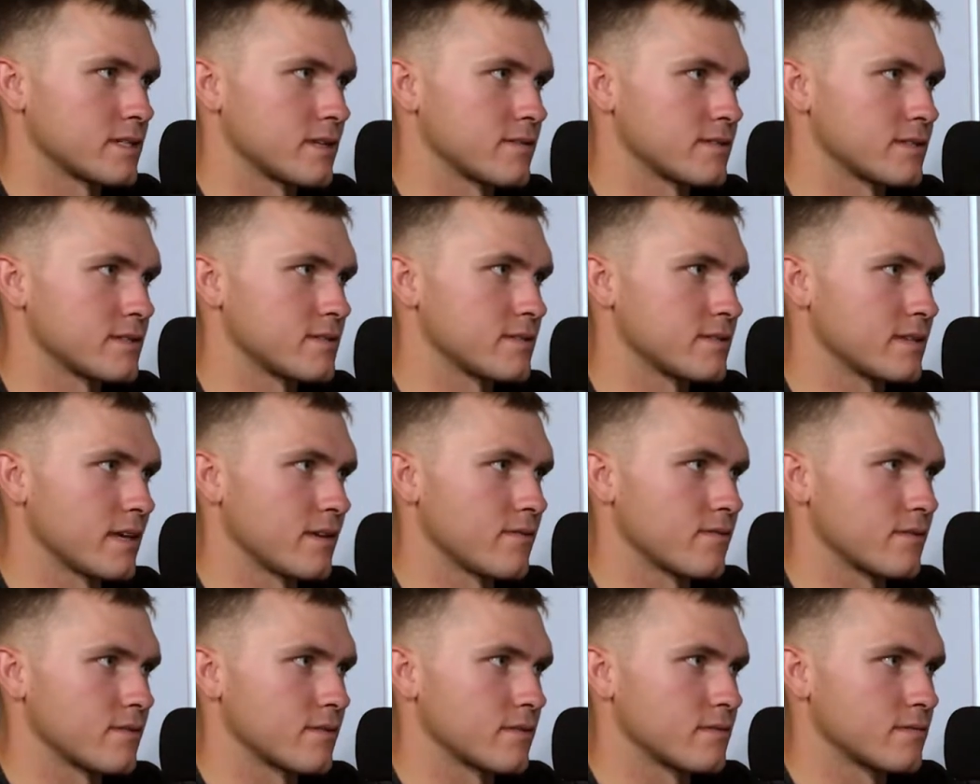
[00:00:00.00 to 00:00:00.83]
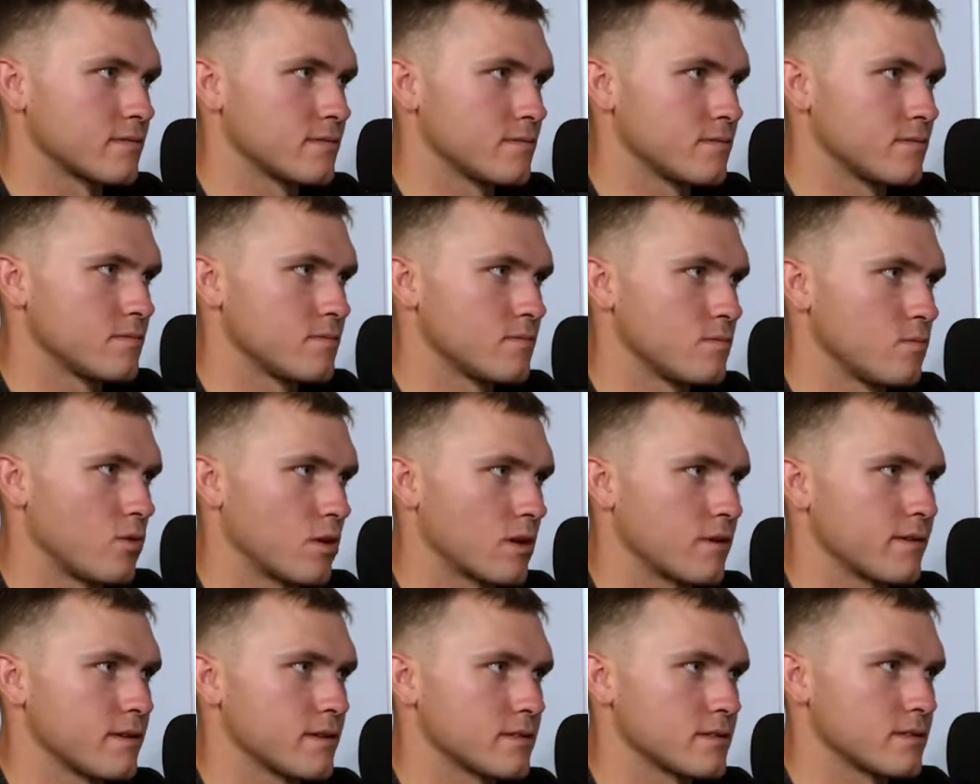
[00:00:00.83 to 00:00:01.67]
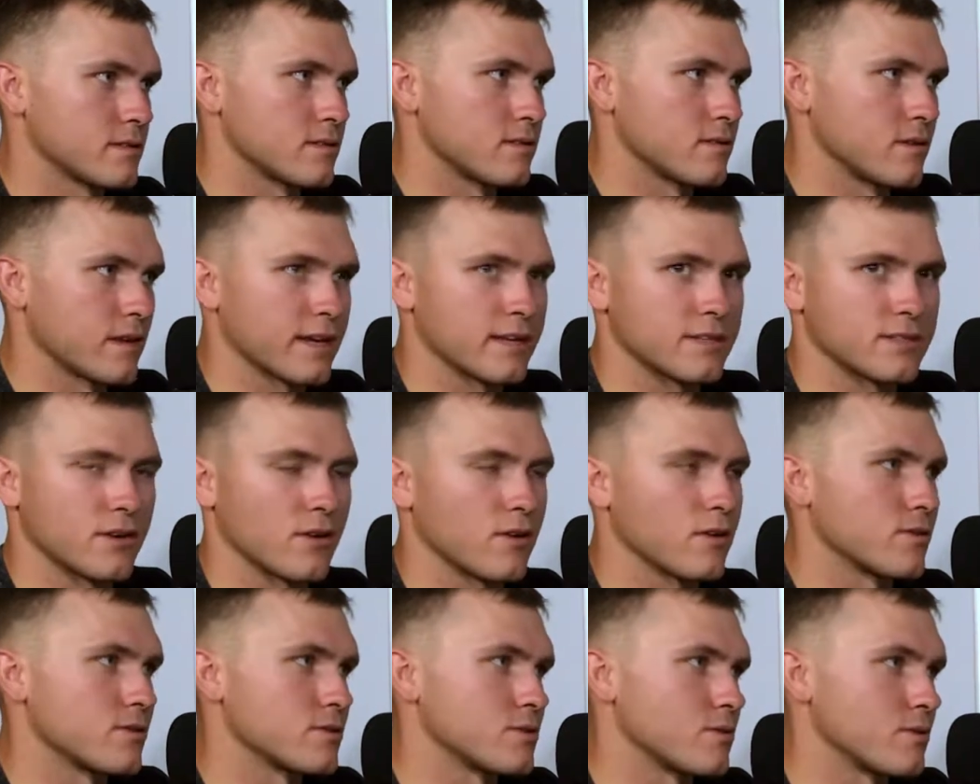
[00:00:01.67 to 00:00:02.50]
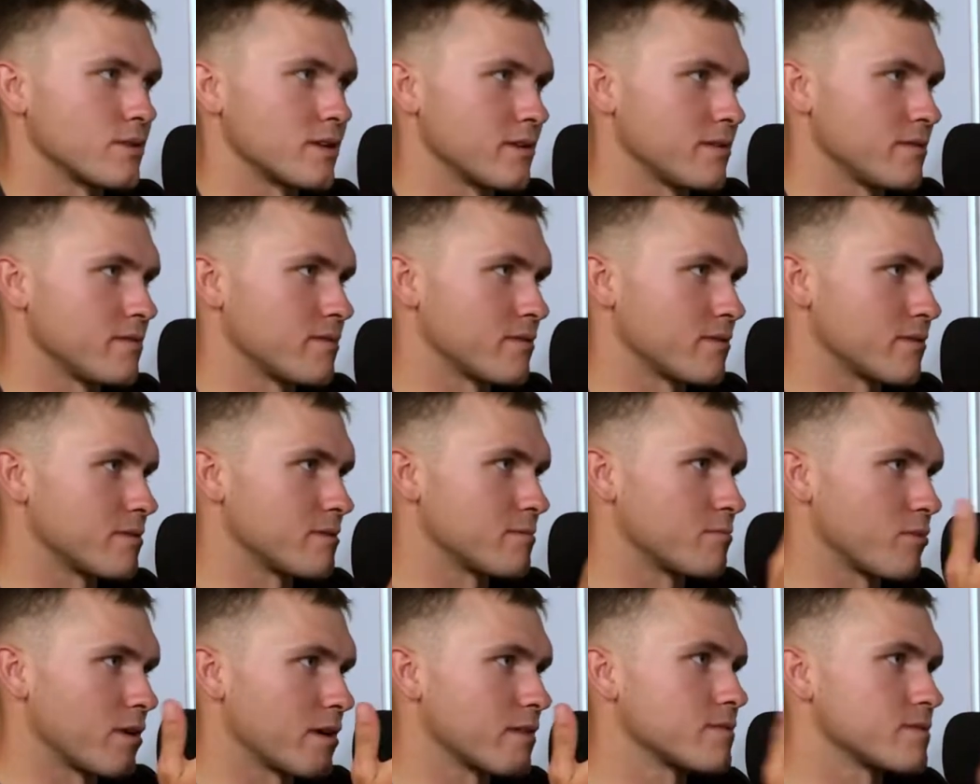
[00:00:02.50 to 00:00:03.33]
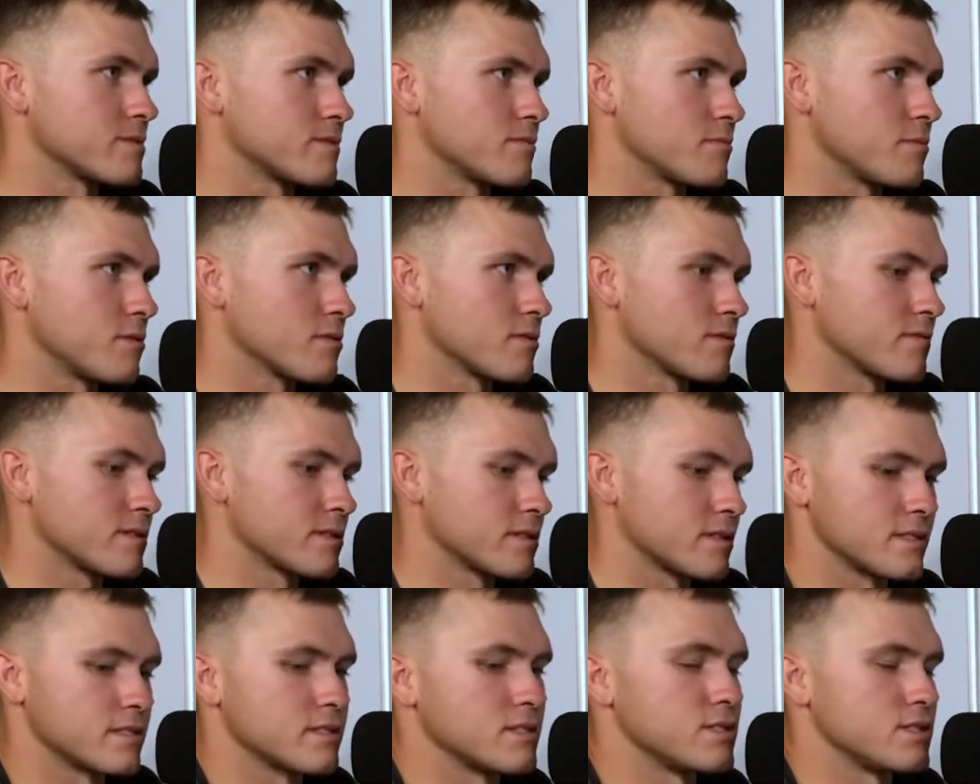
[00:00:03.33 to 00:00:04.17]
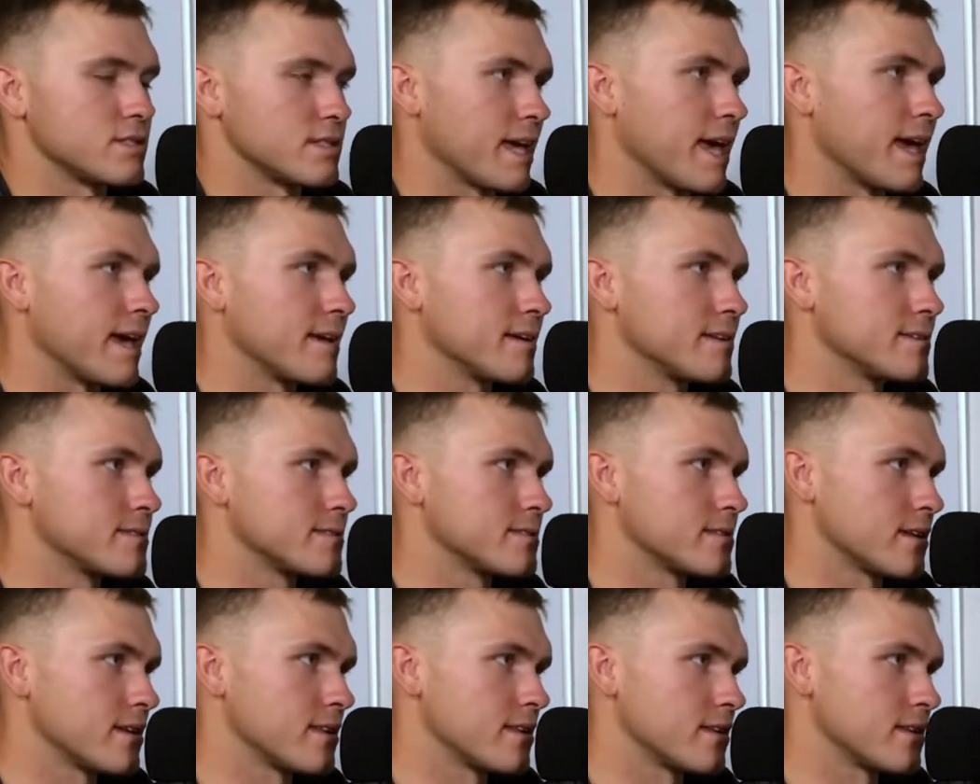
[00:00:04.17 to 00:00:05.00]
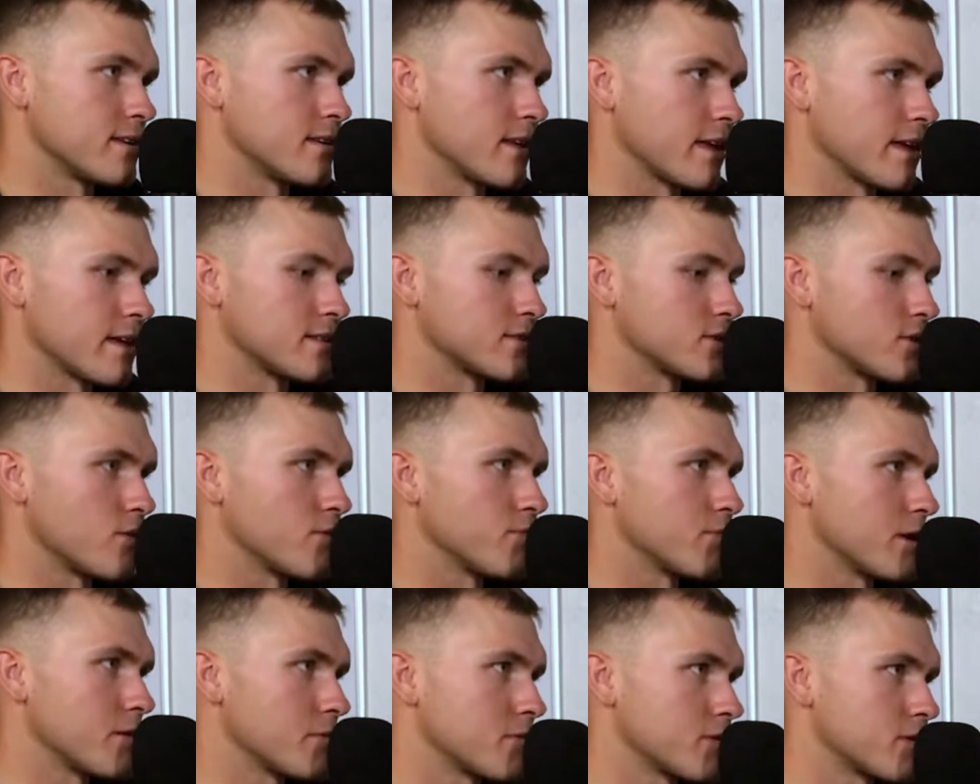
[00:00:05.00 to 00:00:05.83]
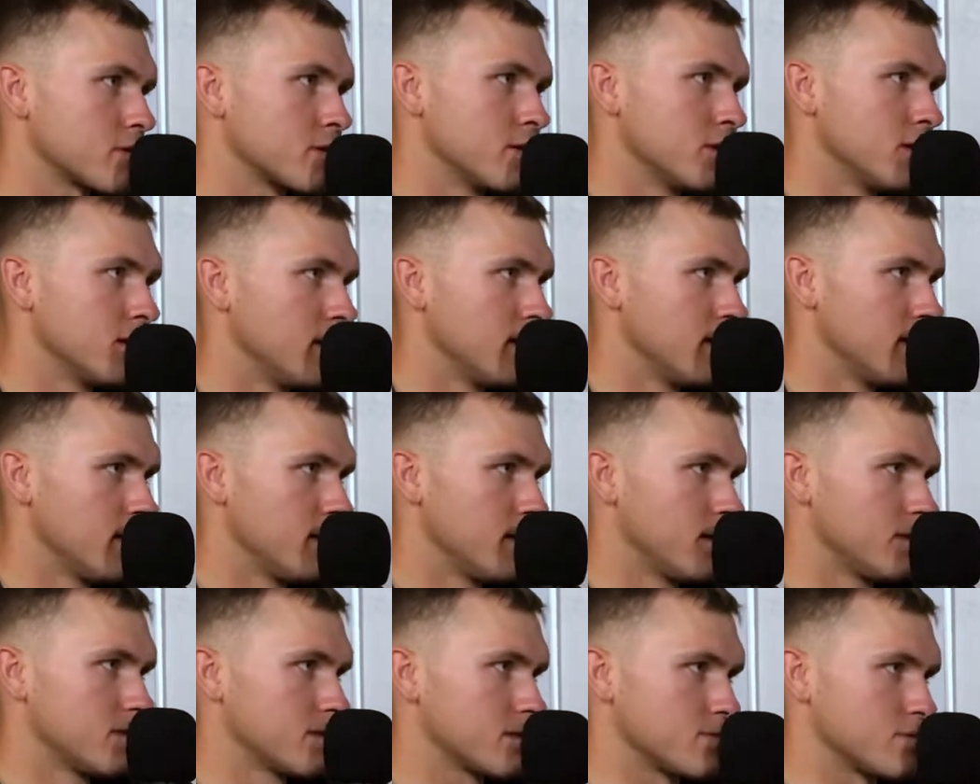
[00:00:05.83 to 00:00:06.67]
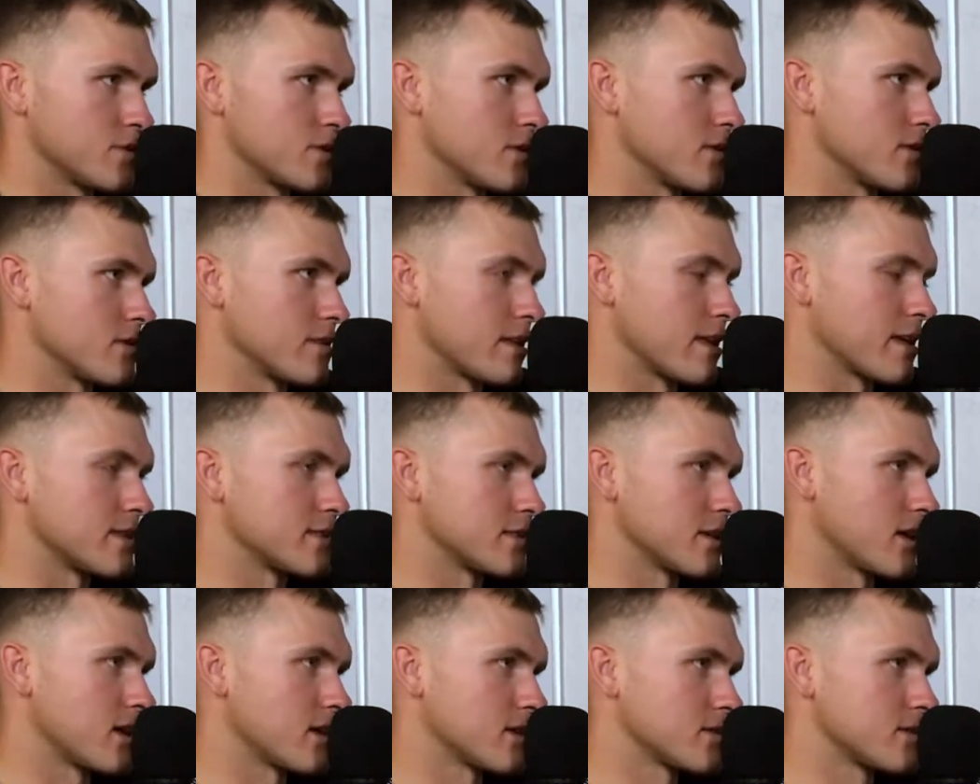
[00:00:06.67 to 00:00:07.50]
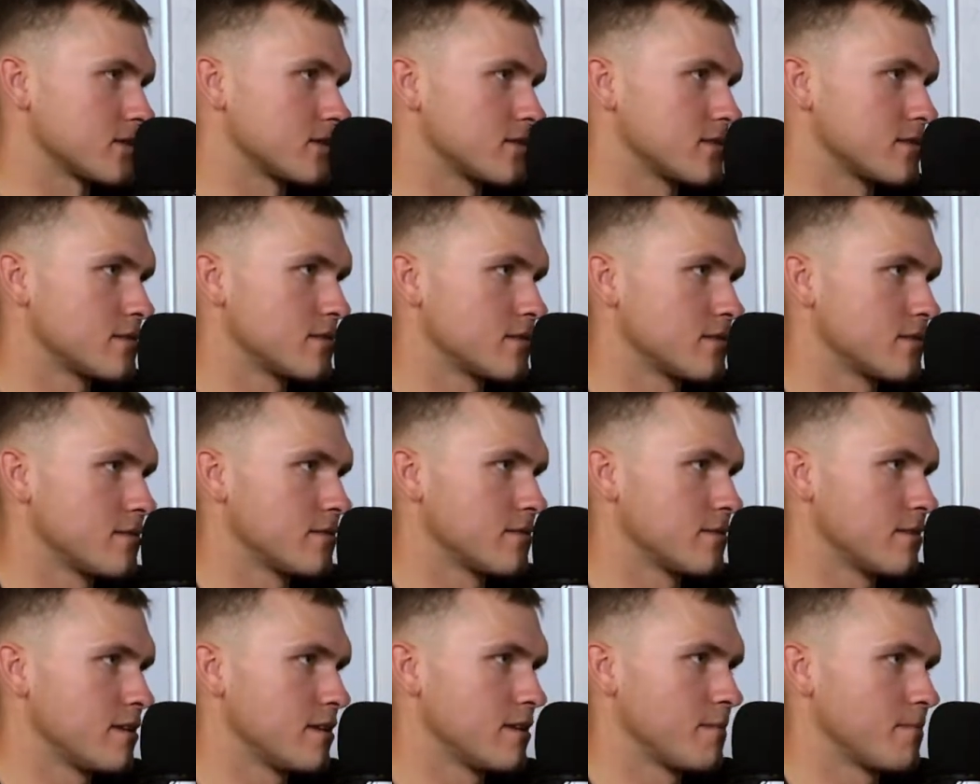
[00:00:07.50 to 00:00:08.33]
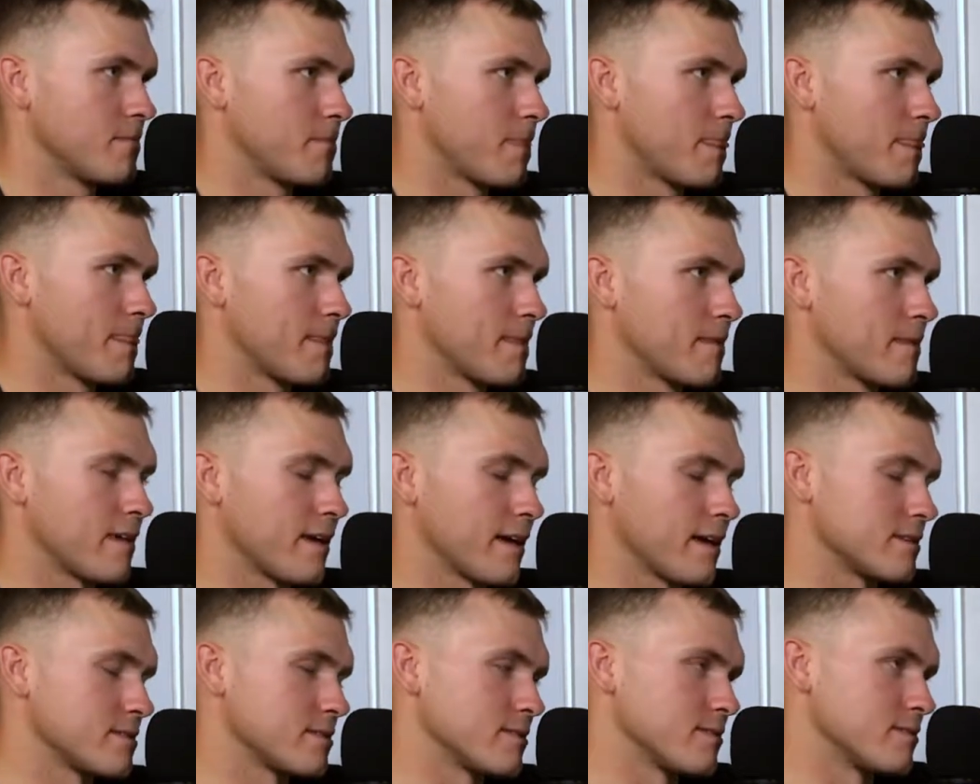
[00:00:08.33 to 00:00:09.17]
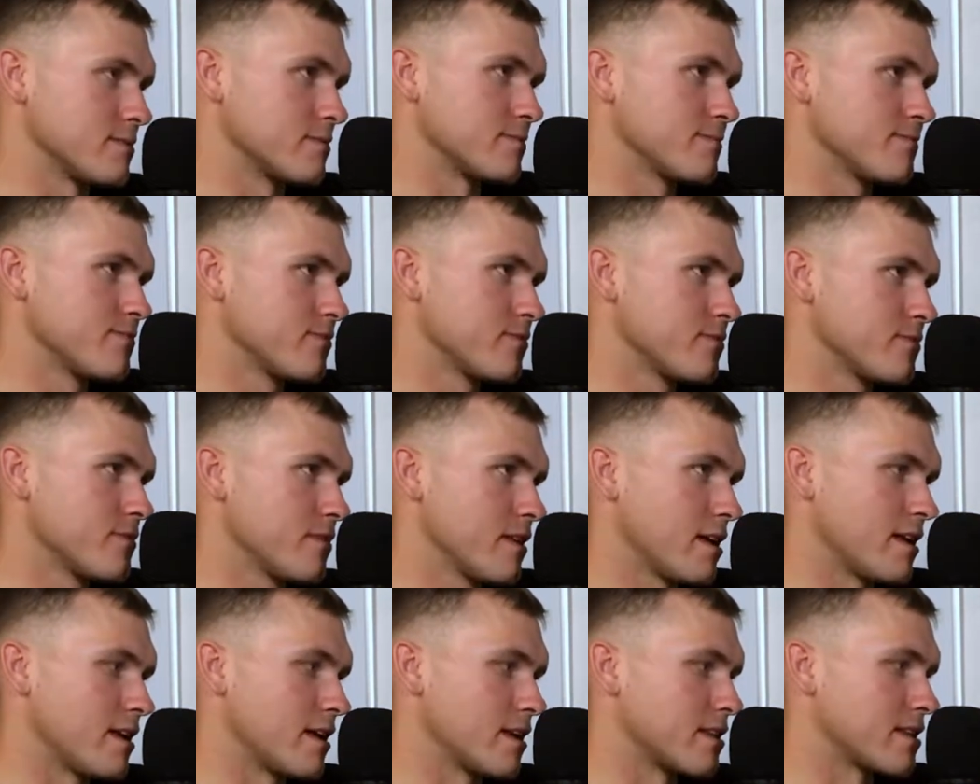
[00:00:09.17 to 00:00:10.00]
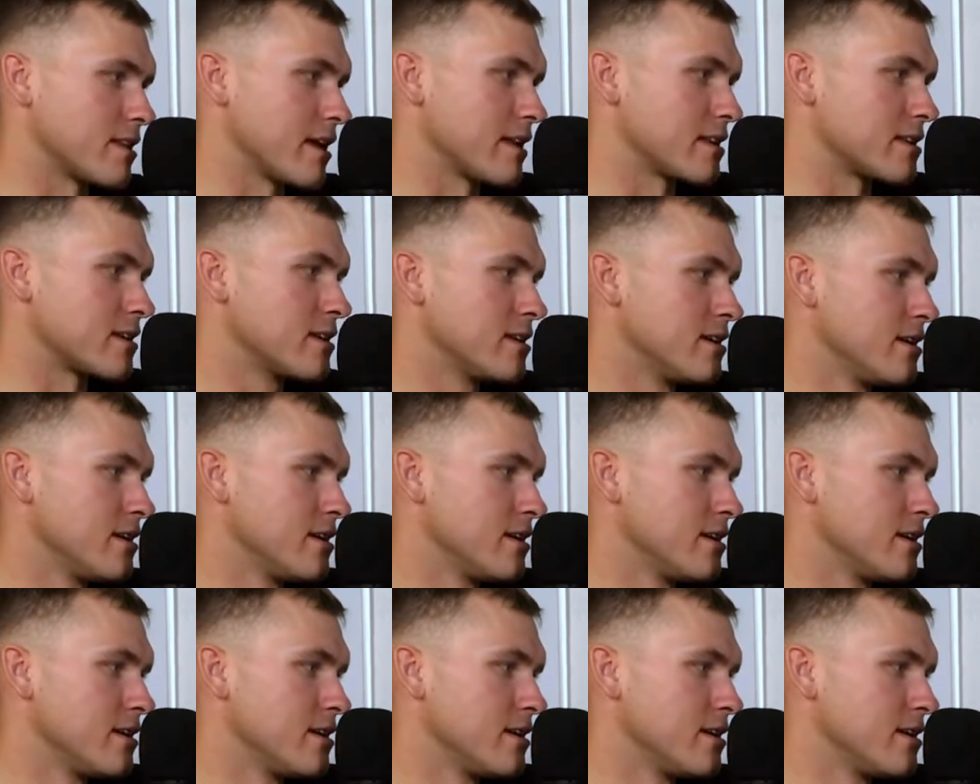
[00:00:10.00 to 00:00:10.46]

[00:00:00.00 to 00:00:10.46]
every single day for one of us, so like $1.20 for breakfast for both of us, because it's just eggs and then like salt, pepper, some salt, like sauce. Yeah, so and like that.